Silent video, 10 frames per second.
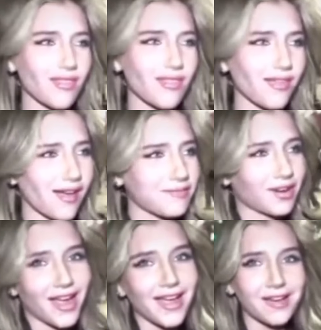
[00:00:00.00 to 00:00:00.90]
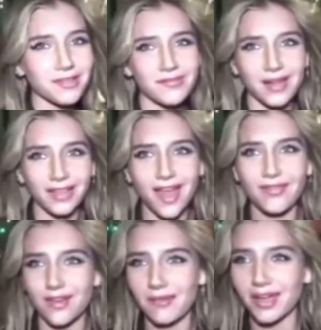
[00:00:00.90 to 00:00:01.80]
I'm great. I'm living my
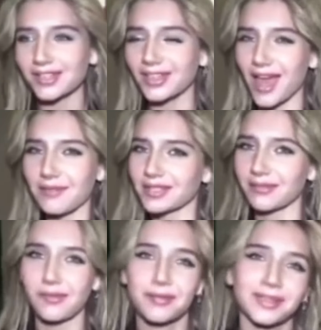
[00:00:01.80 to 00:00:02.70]
life. I'm actually the happiest I've ever been.